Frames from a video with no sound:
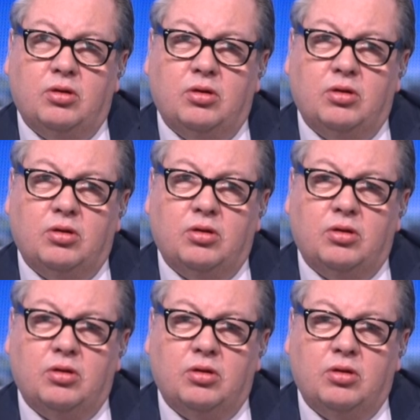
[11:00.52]

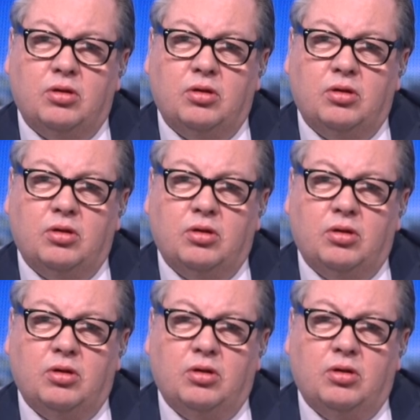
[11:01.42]

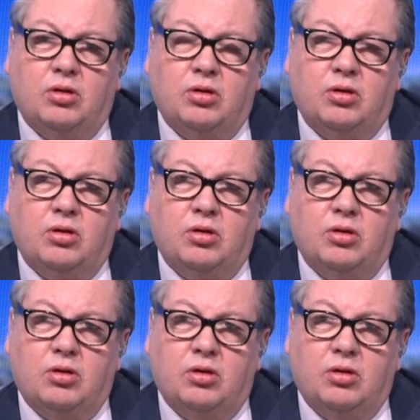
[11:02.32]

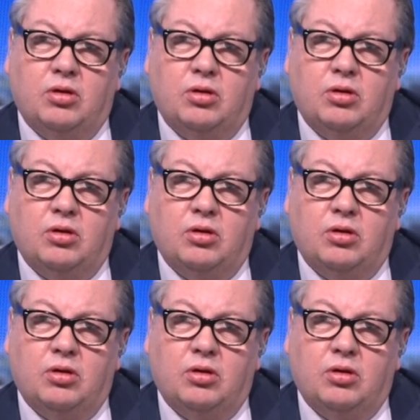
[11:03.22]
(silent)